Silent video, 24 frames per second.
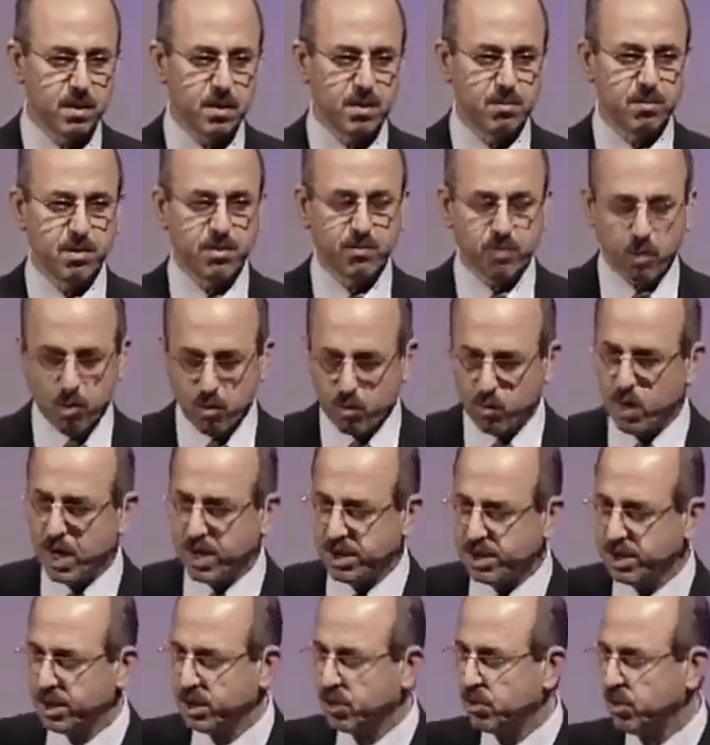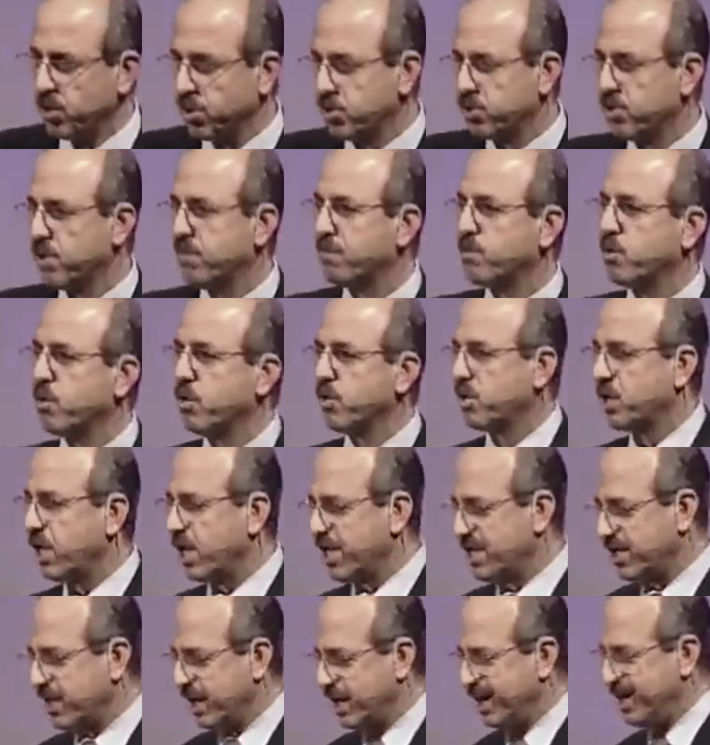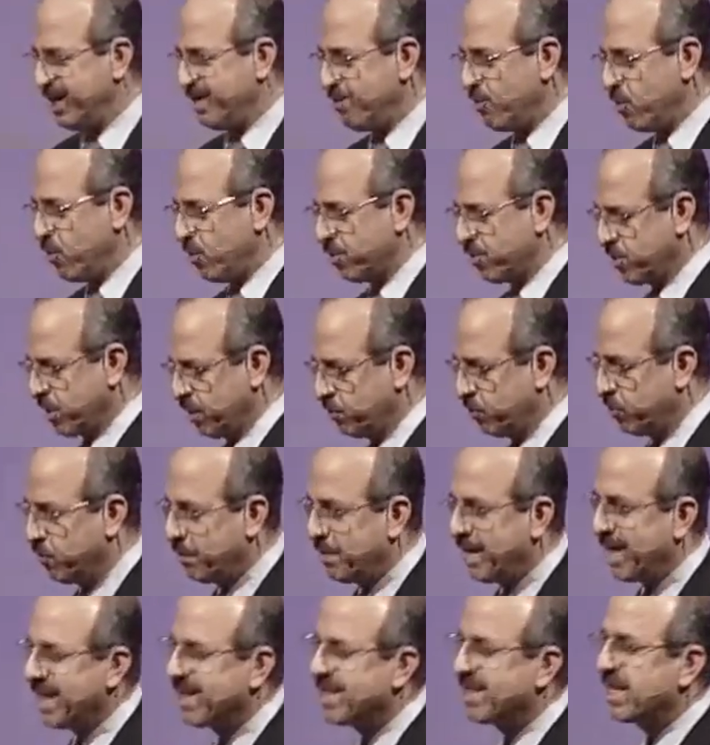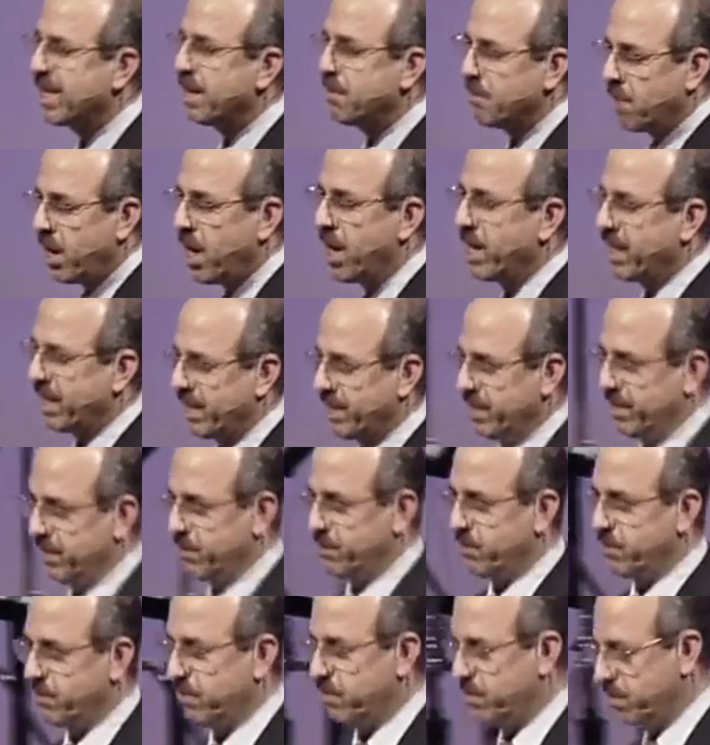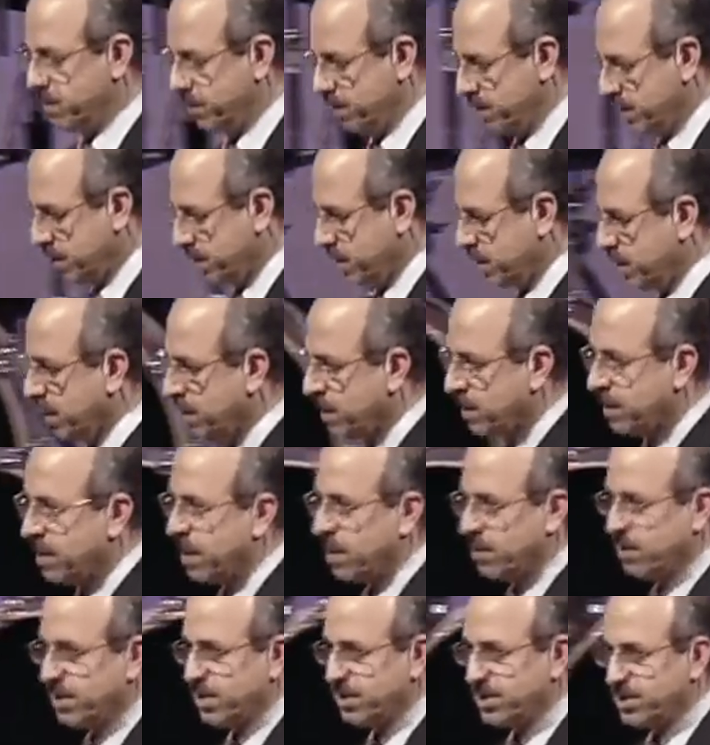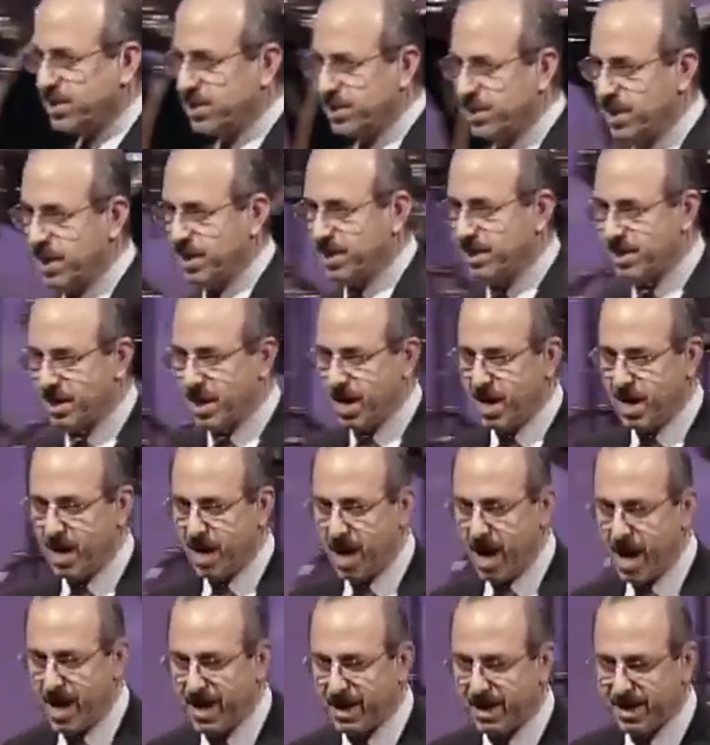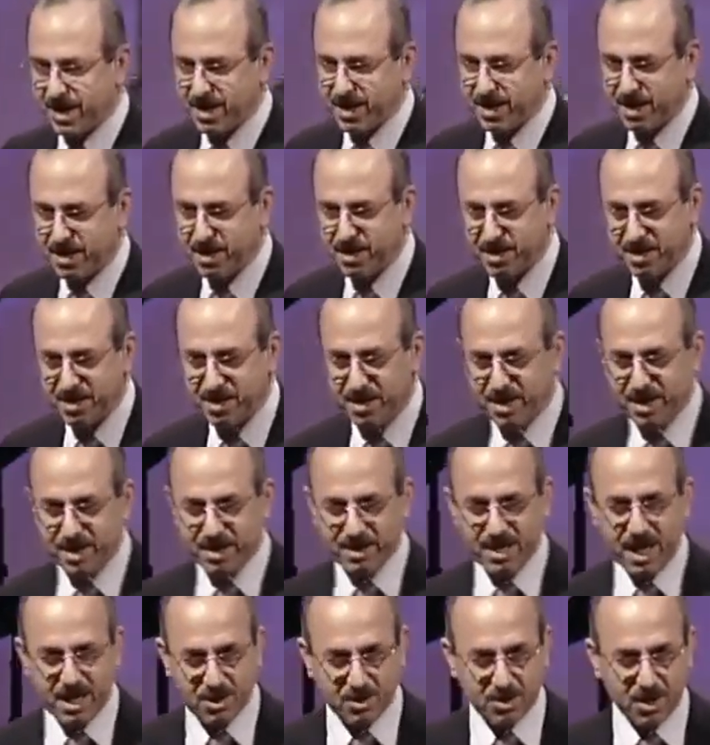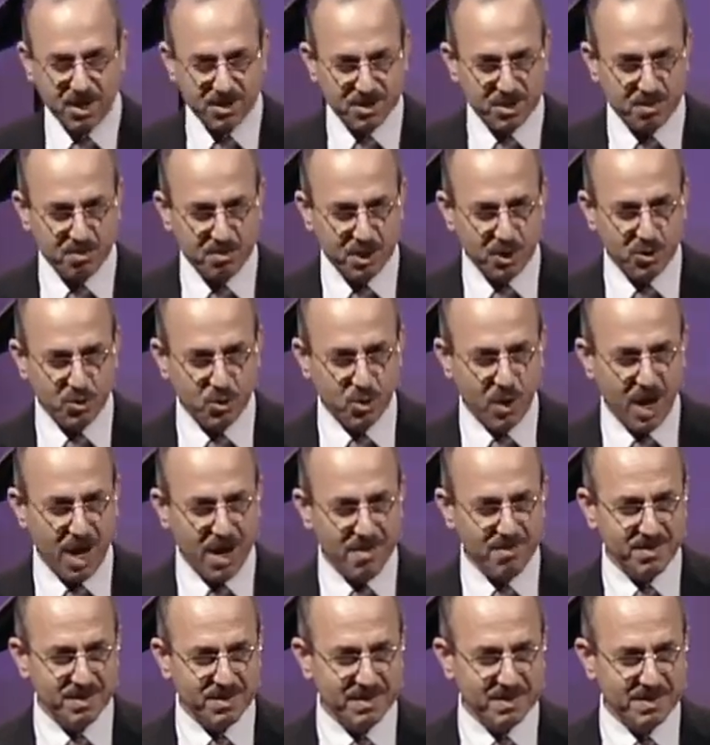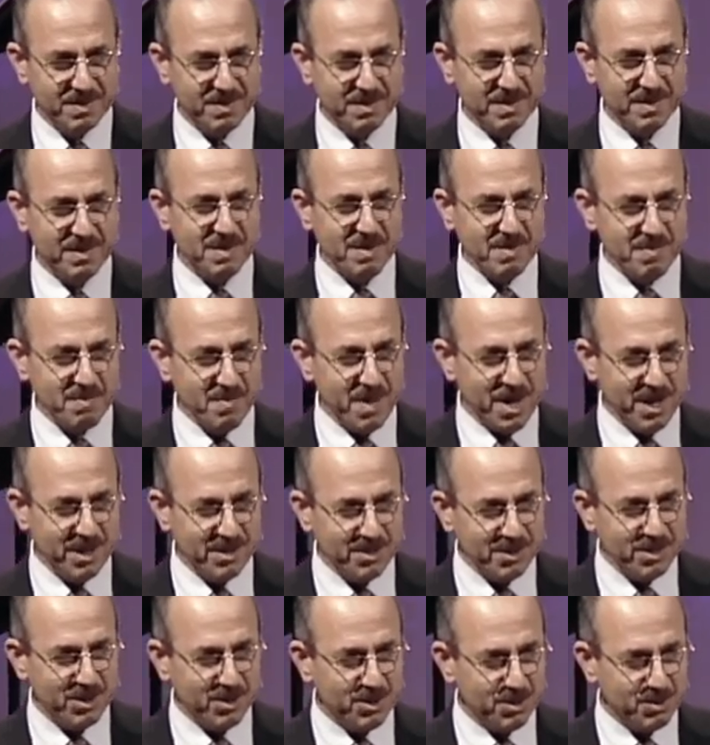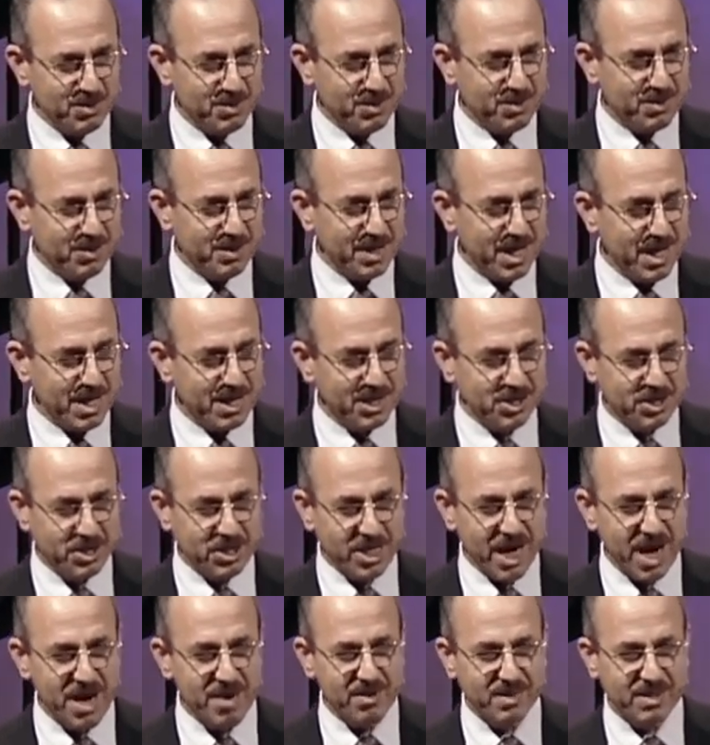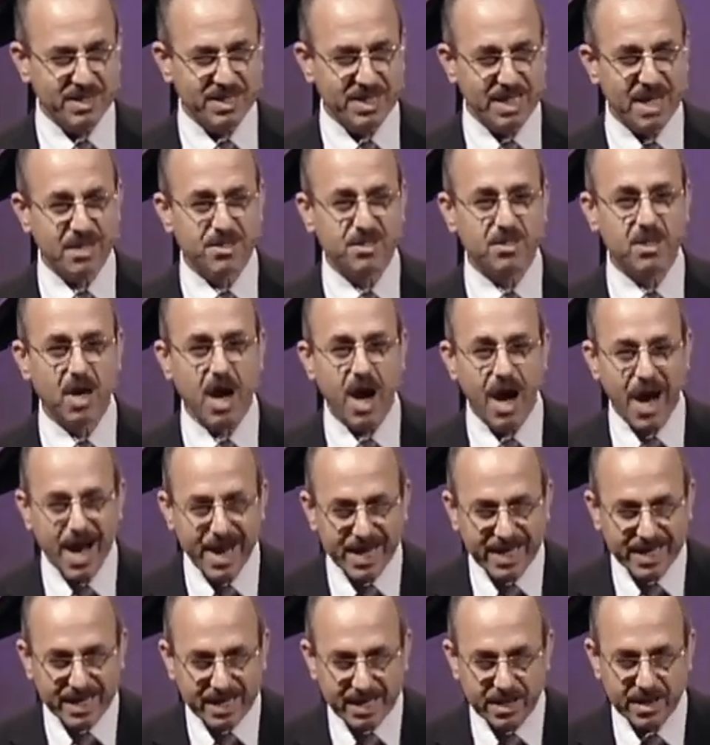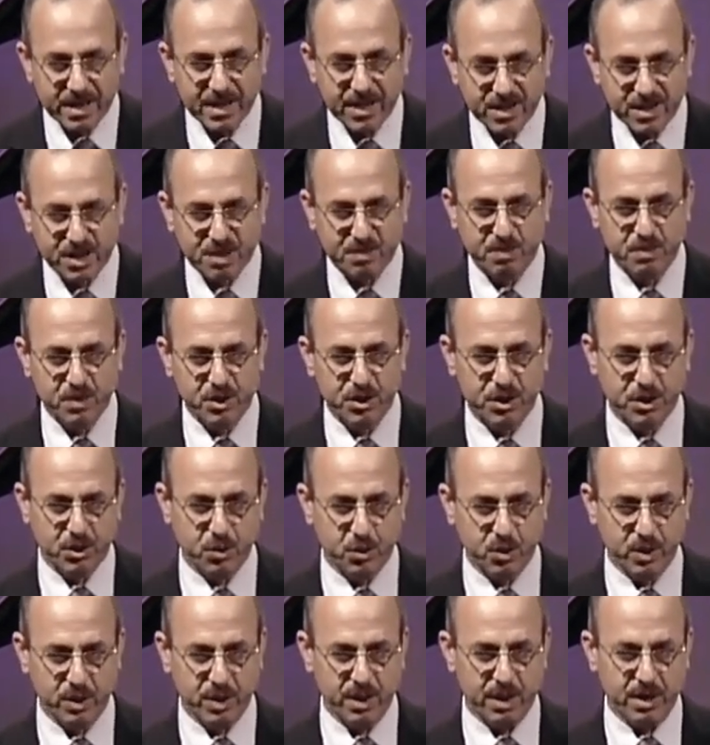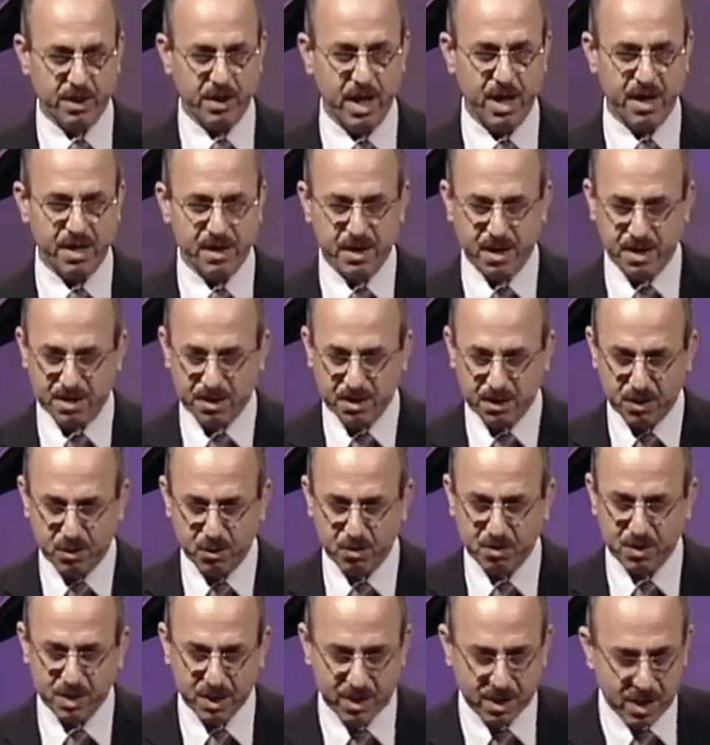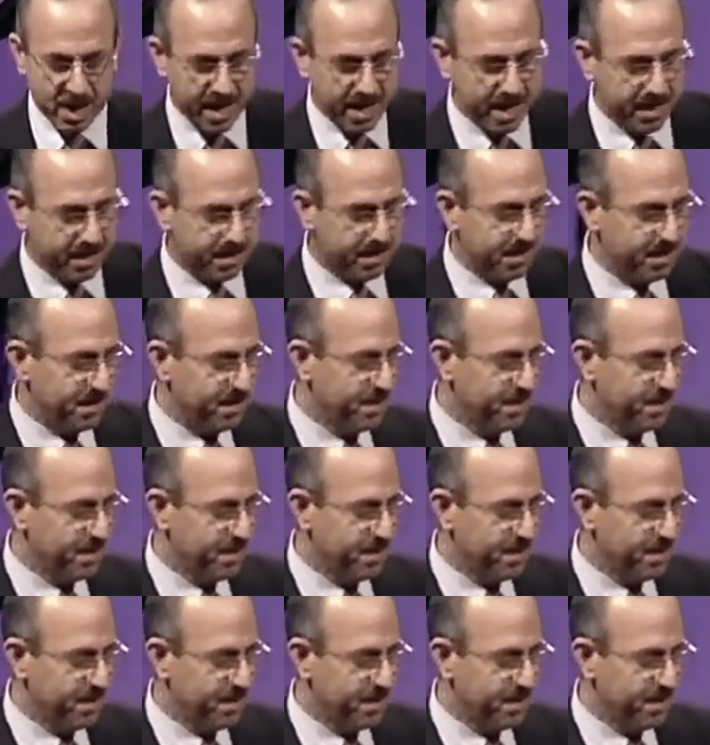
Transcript: Before washing yourself, don't touch any Muslim. You make them unclean too. Now, this is not unclean. That doesn't mean you haven't made, taken shower. That's unclean spiritually. They are not humankind.